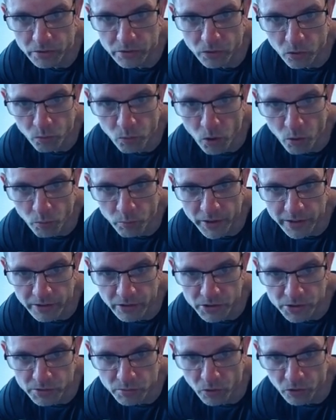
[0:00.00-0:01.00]
or what
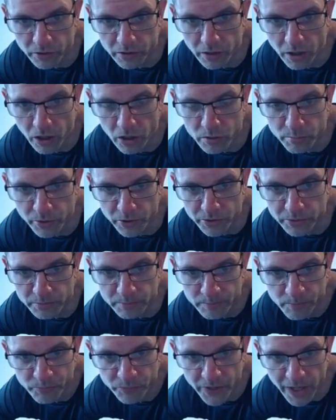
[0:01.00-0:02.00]
windows you want open
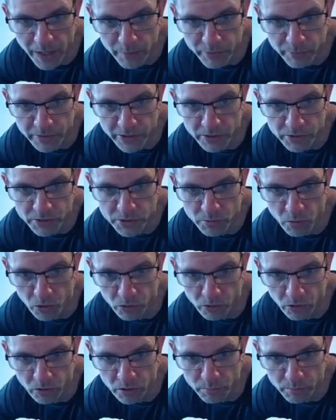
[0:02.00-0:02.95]
how many windows you want on